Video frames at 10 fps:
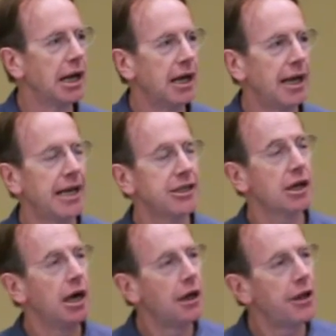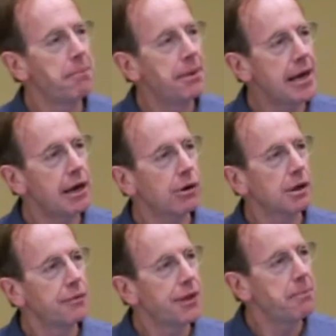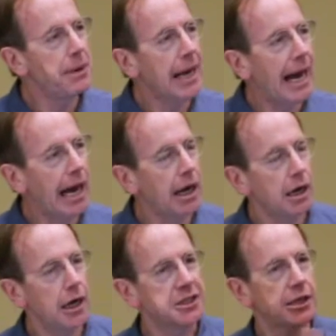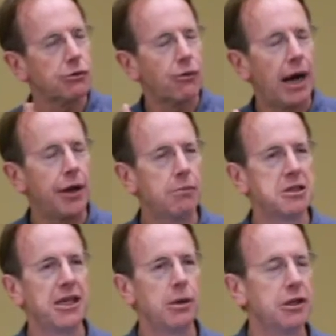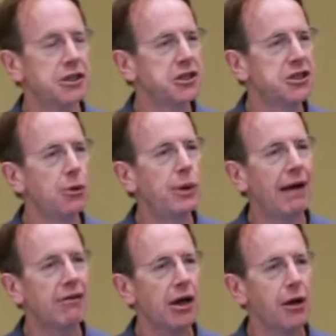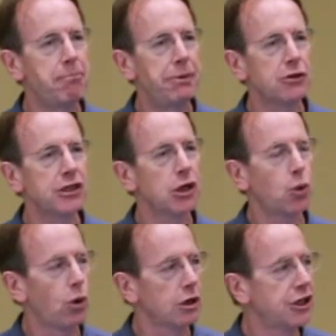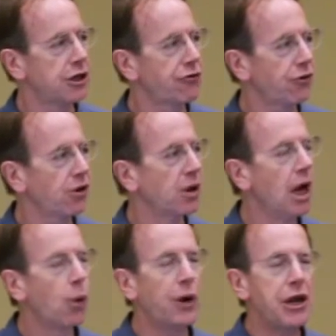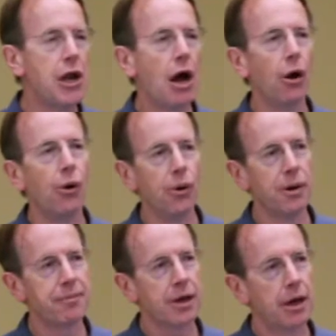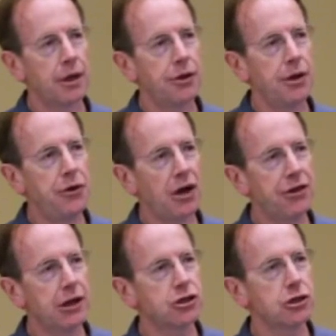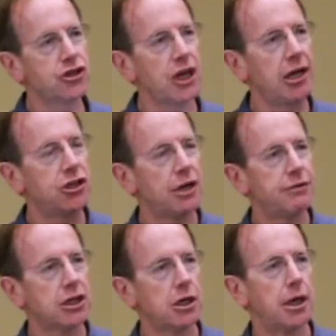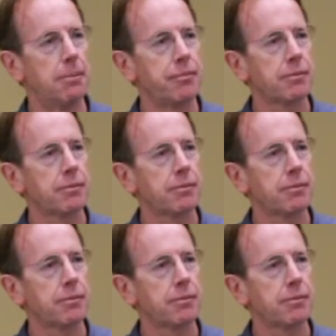Later. They're being analysed in a random sequence, and so we have a kind of built-in quality control. We know that nothing should change over time,